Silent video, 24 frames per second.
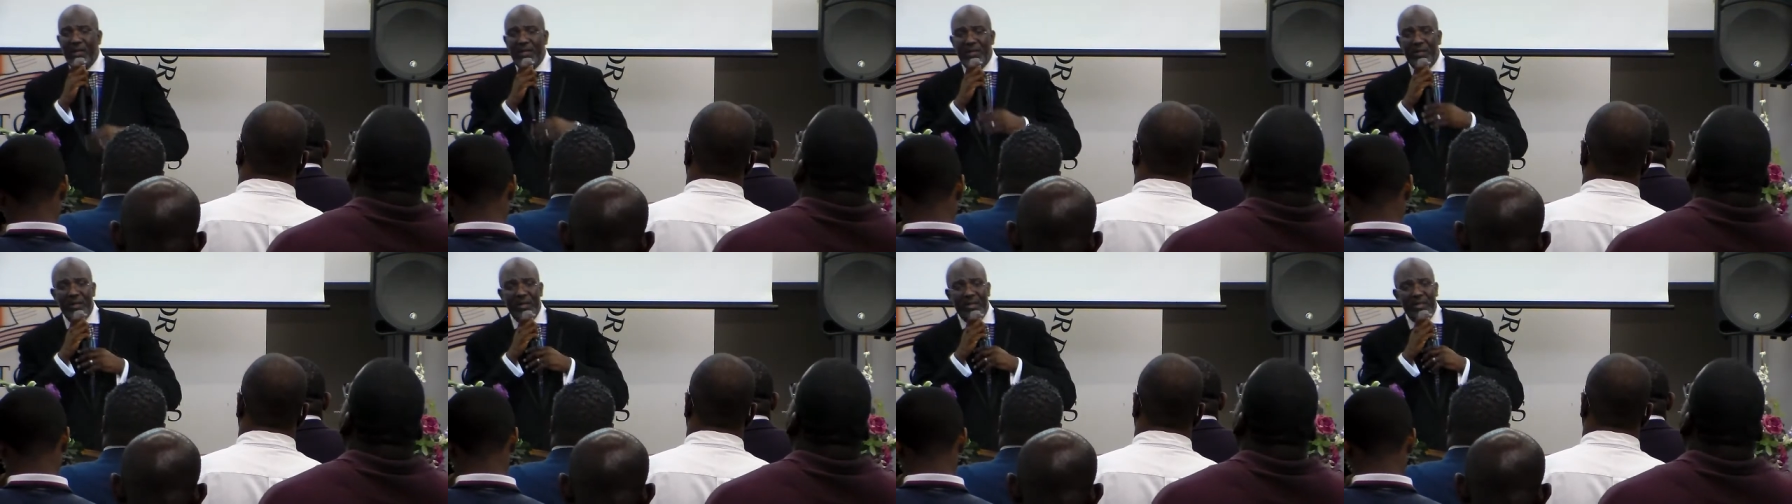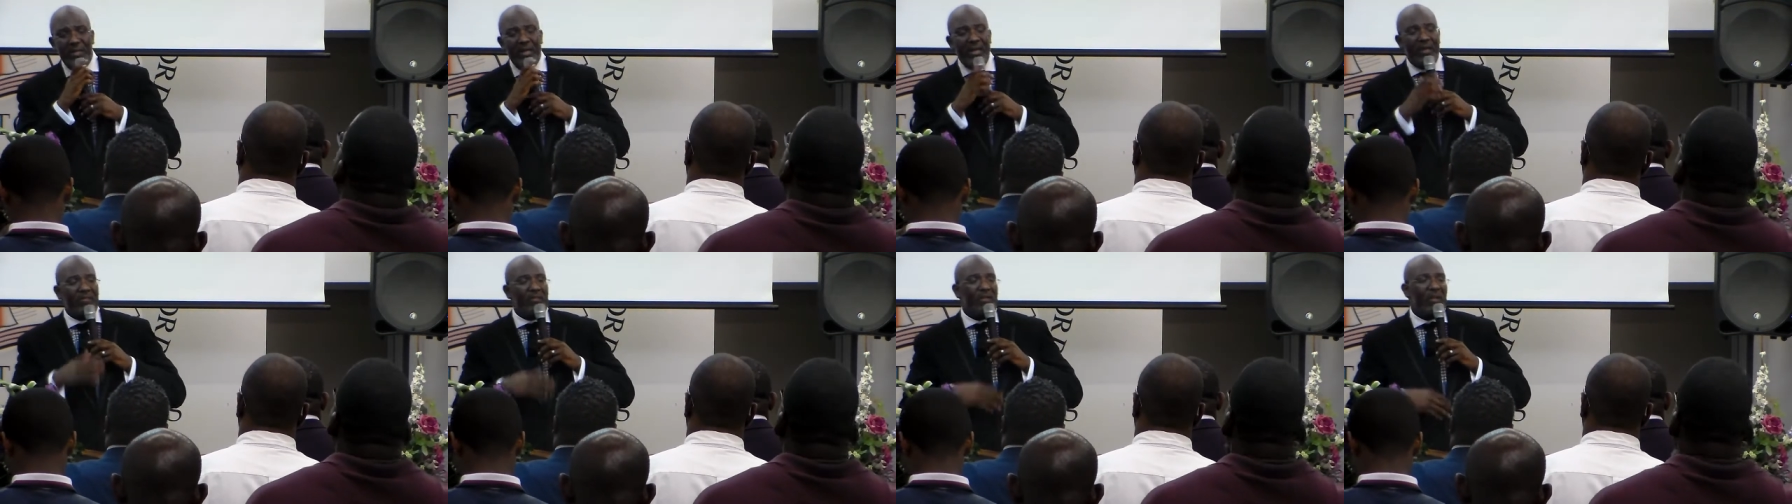
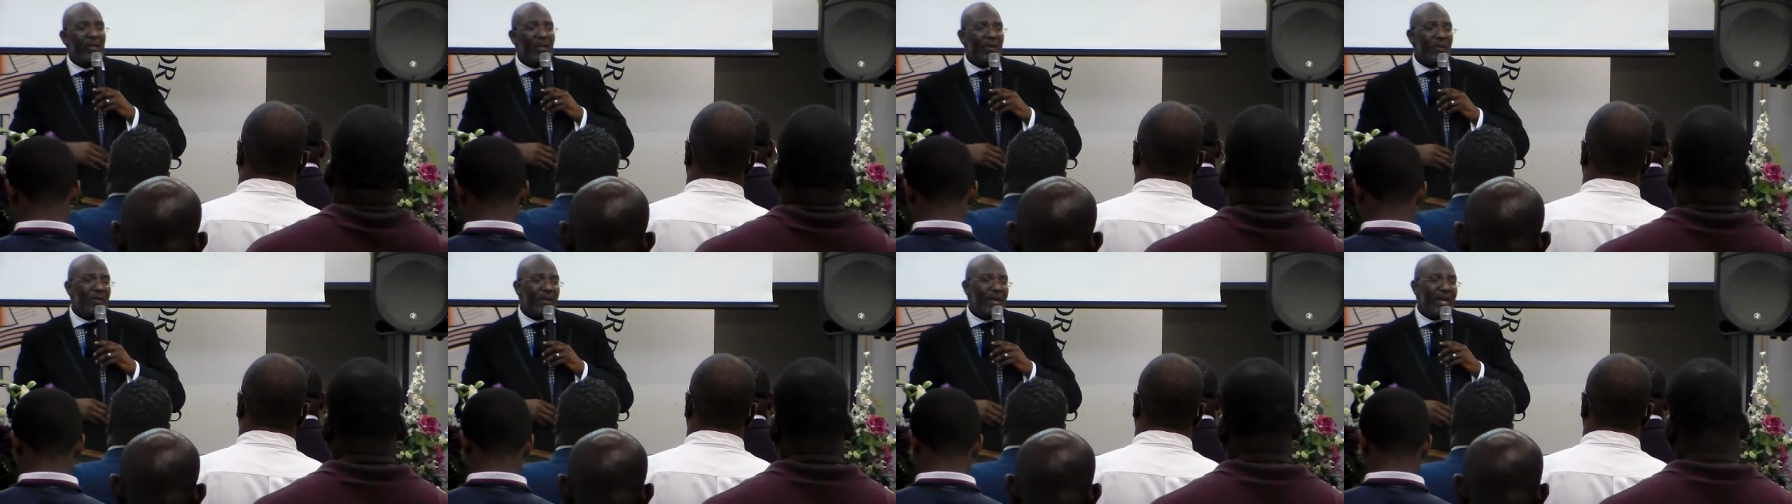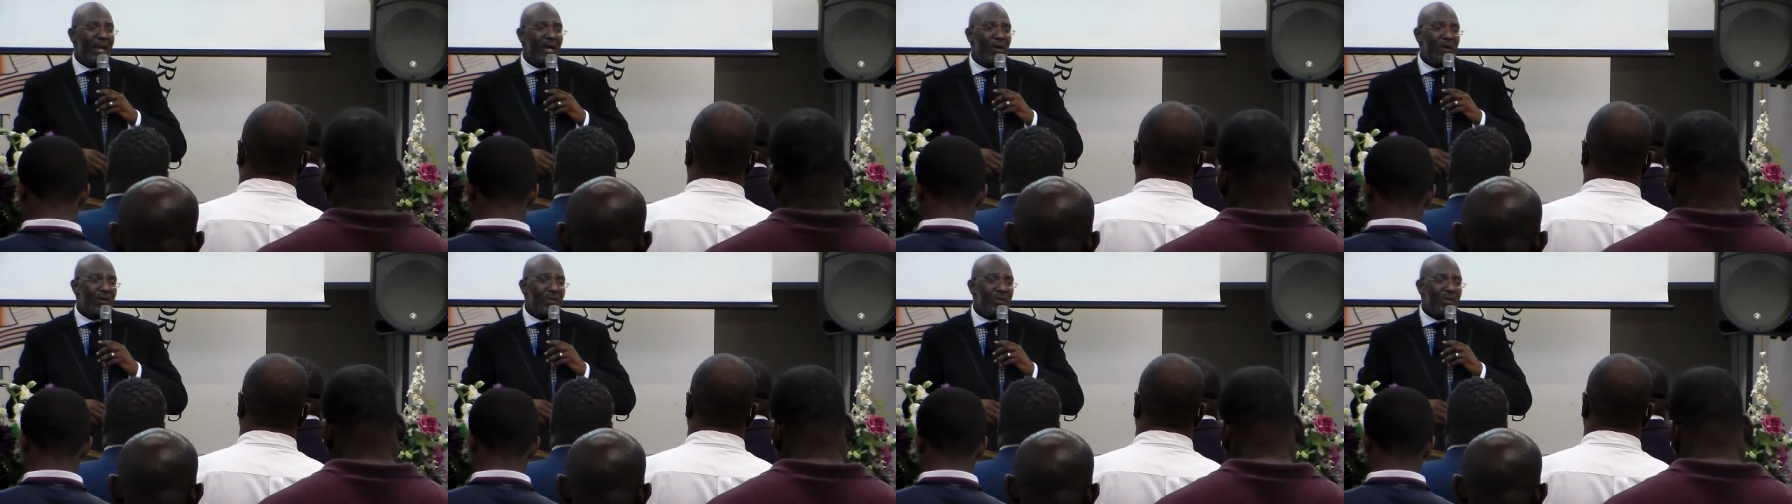you have to learn
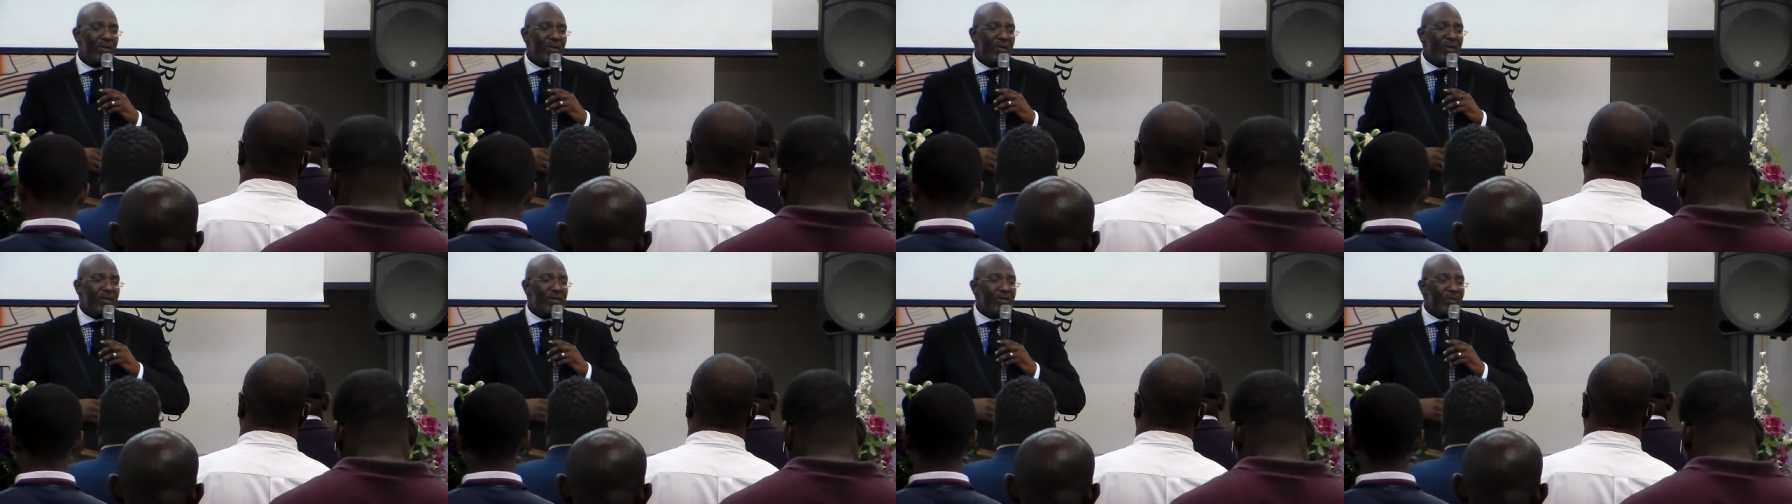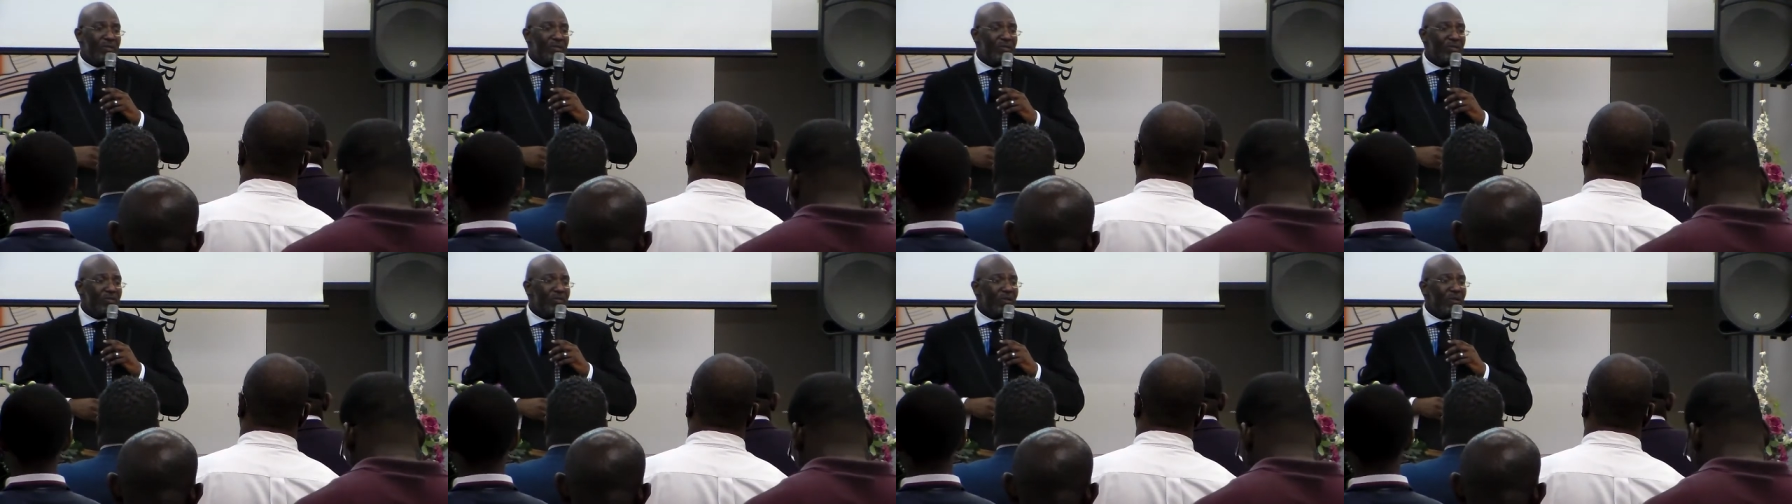how
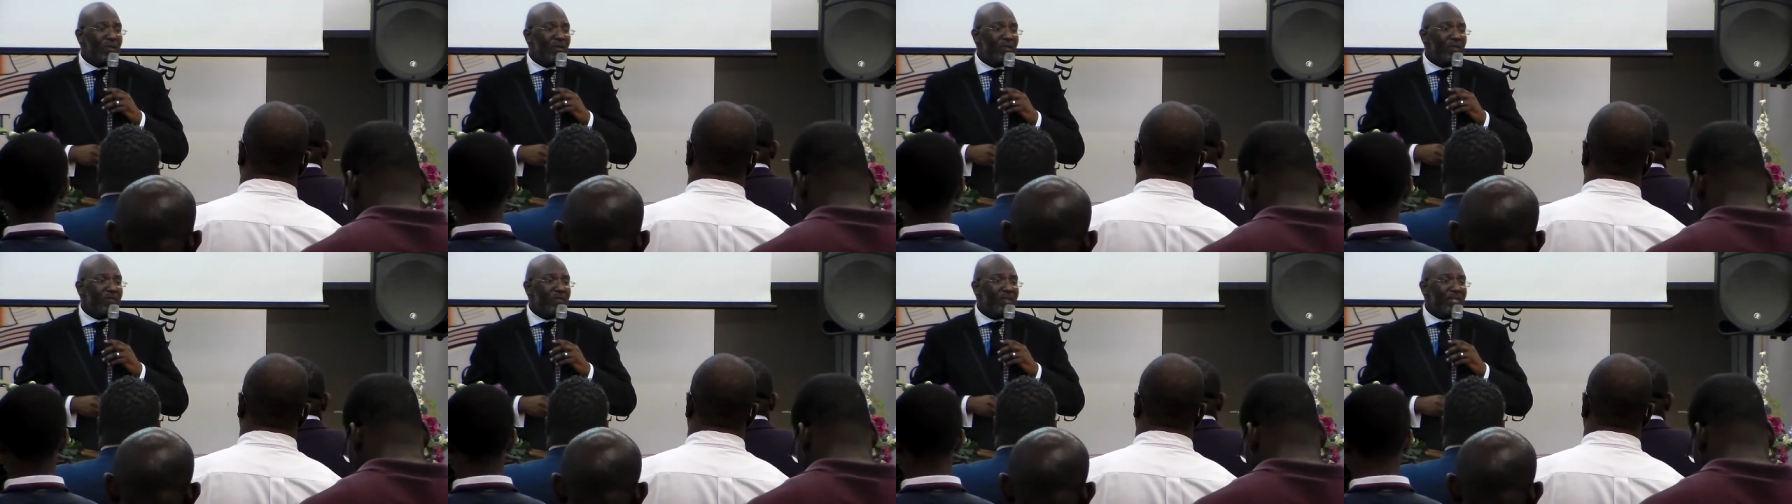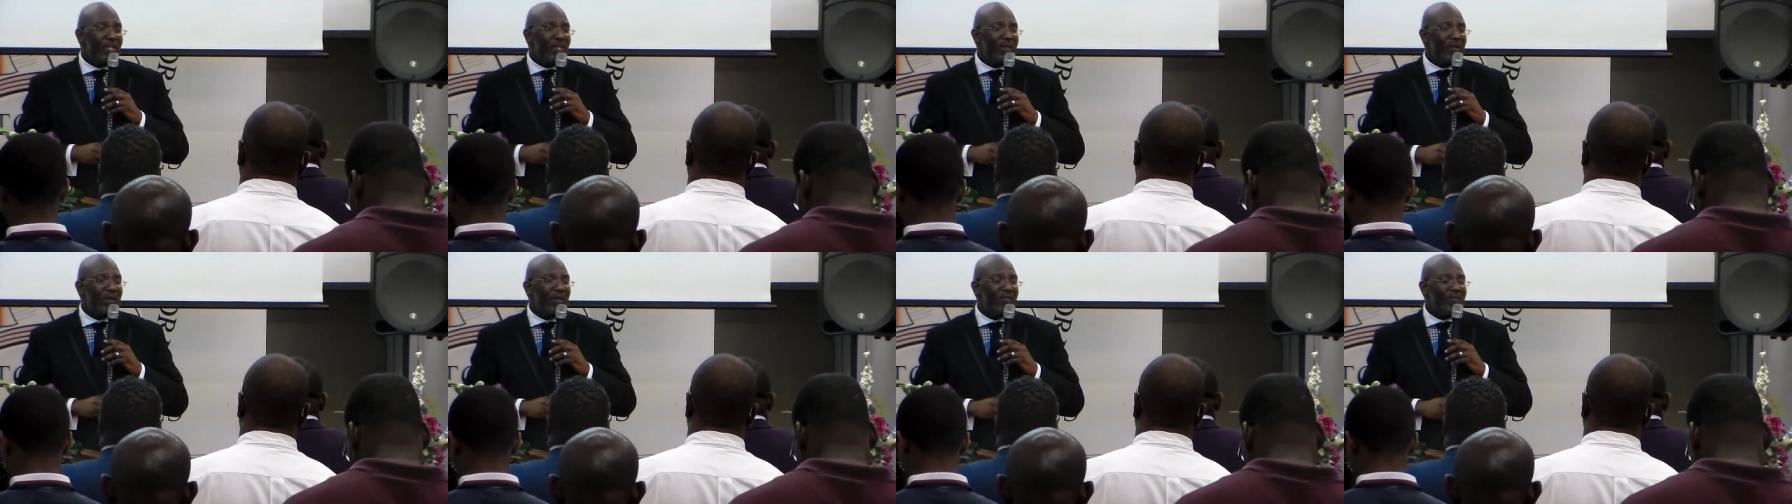to serve,
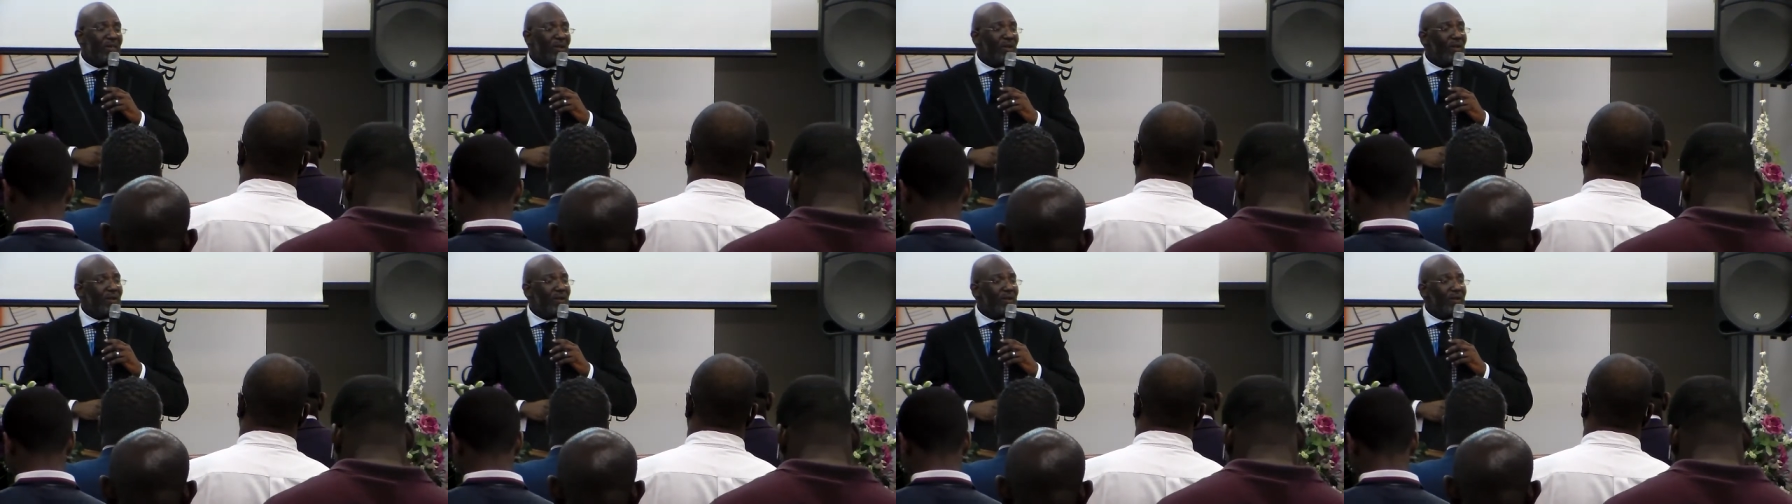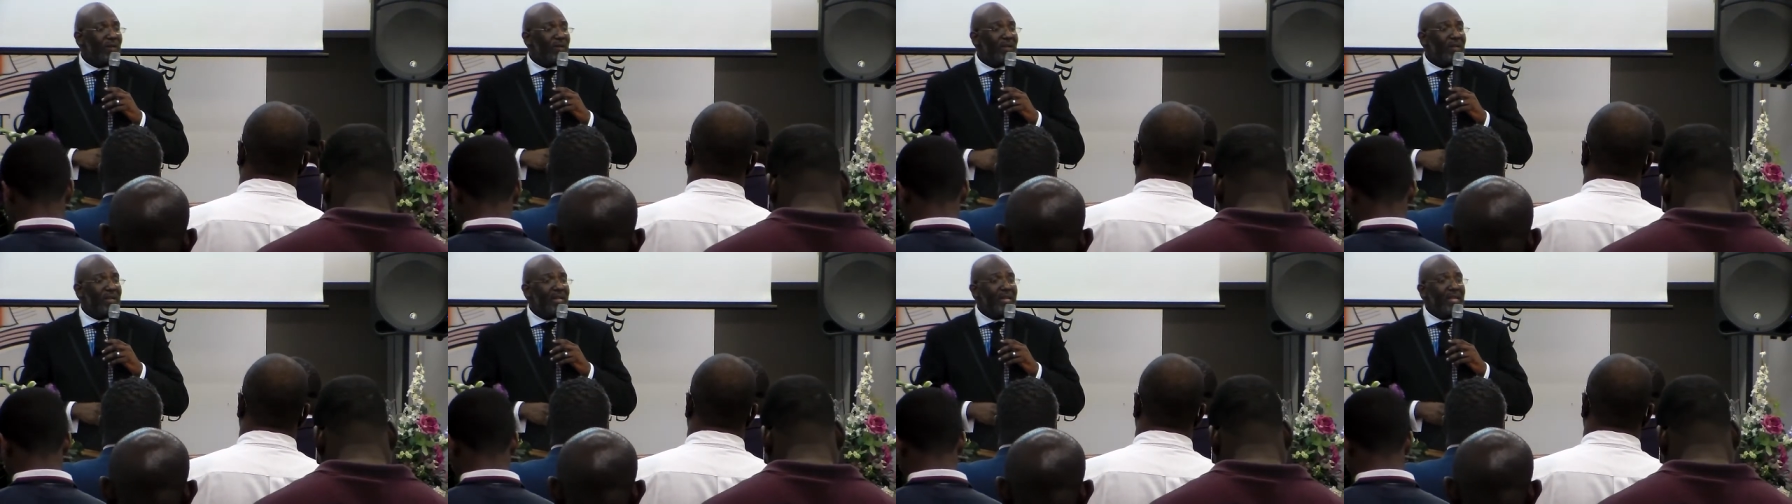and then you have to
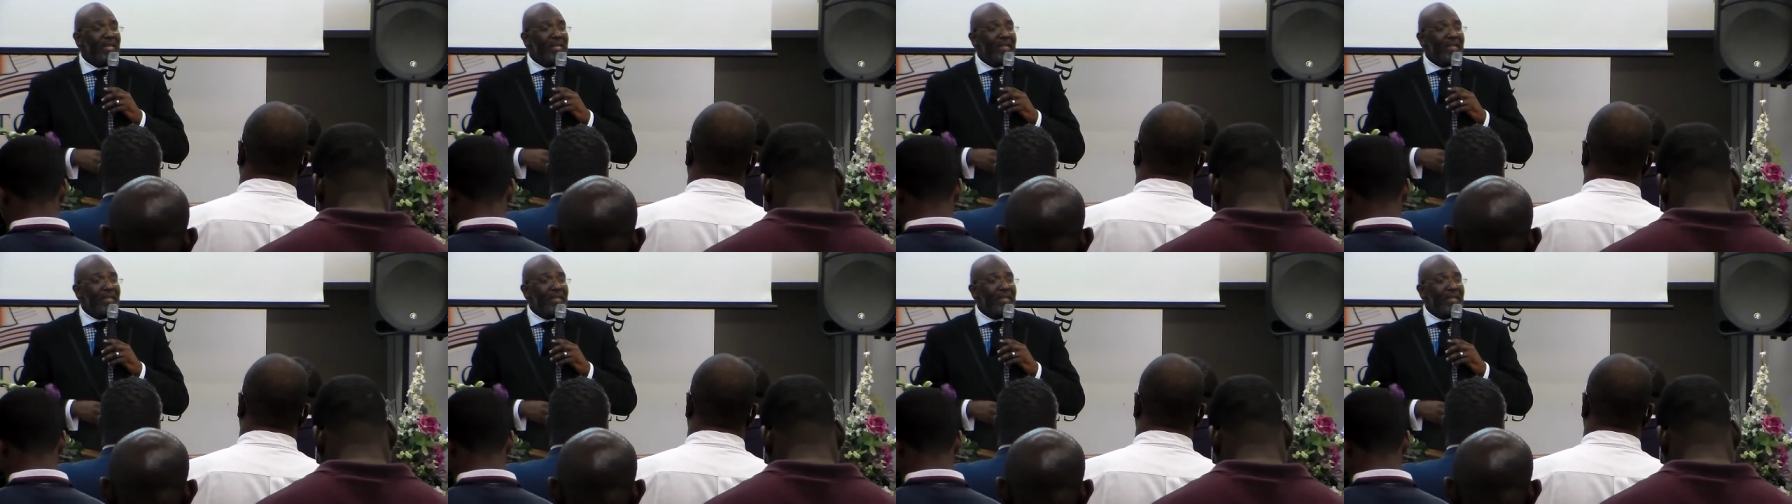learn